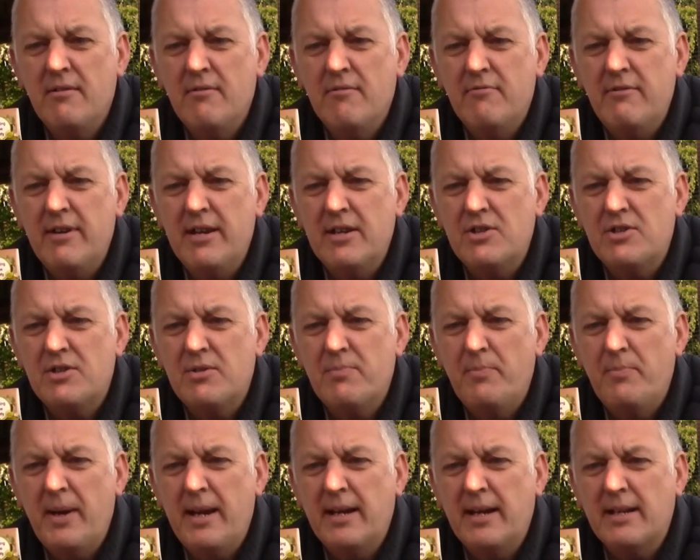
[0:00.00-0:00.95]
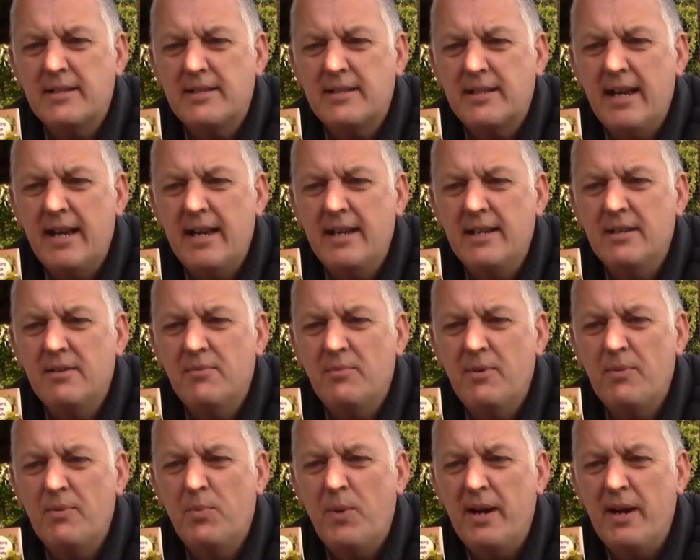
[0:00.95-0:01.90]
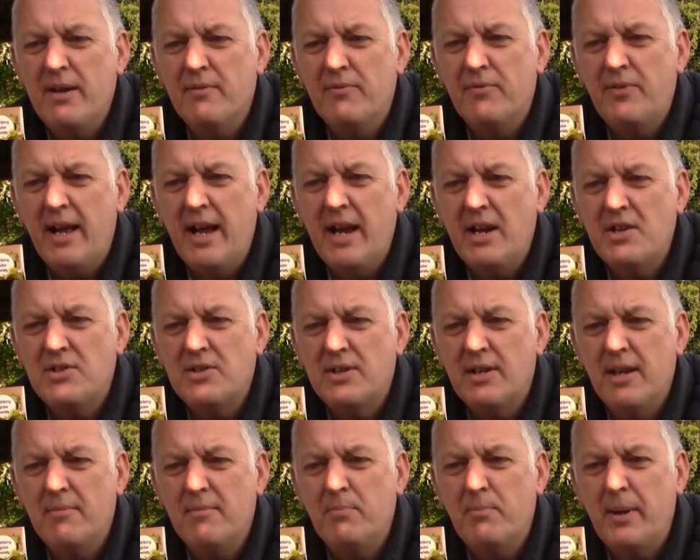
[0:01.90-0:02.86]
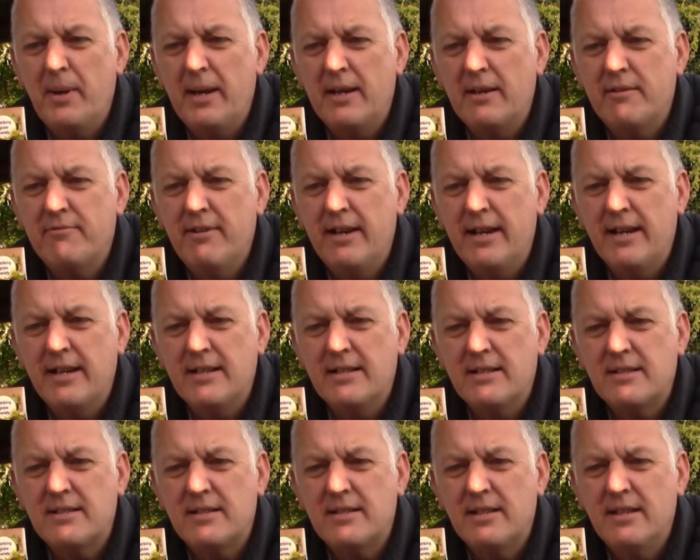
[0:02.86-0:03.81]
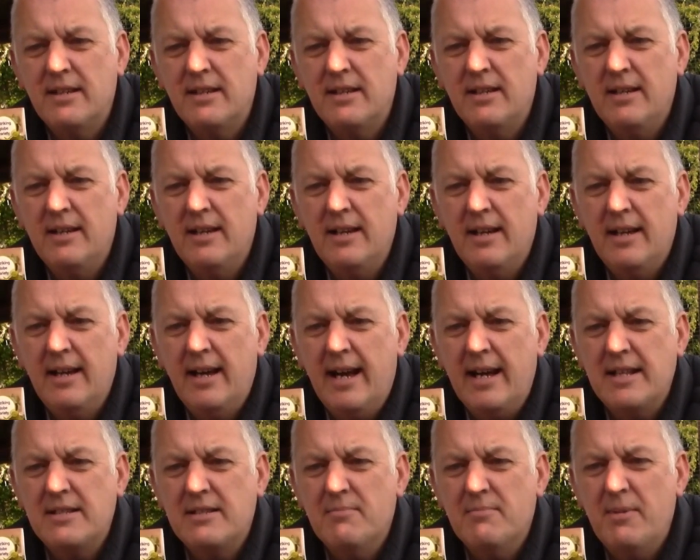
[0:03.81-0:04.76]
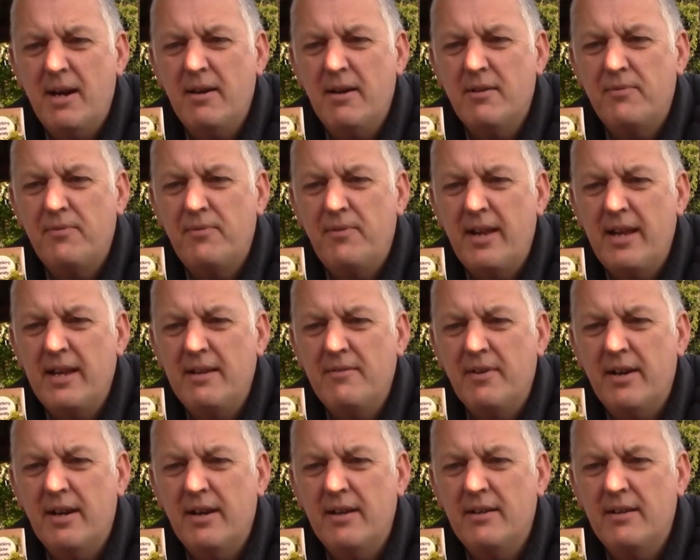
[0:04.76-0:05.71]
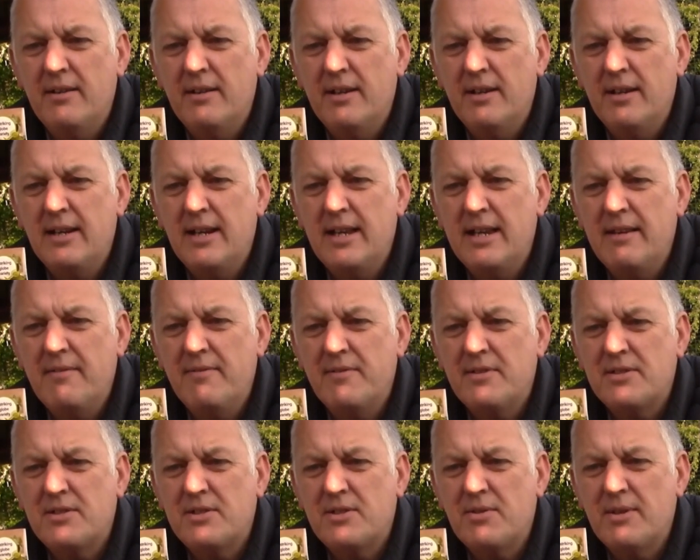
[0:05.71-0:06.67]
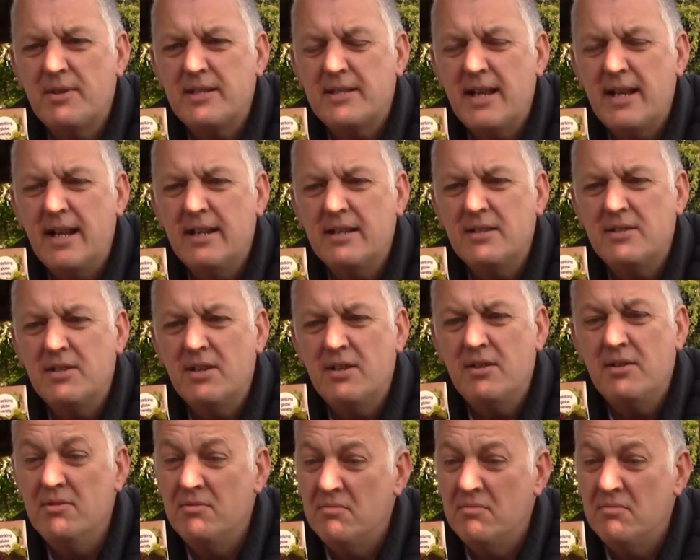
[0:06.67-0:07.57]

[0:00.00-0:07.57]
Rich pink skin with white flesh and pink rings. Adds a mild flavour leaves to a salad too.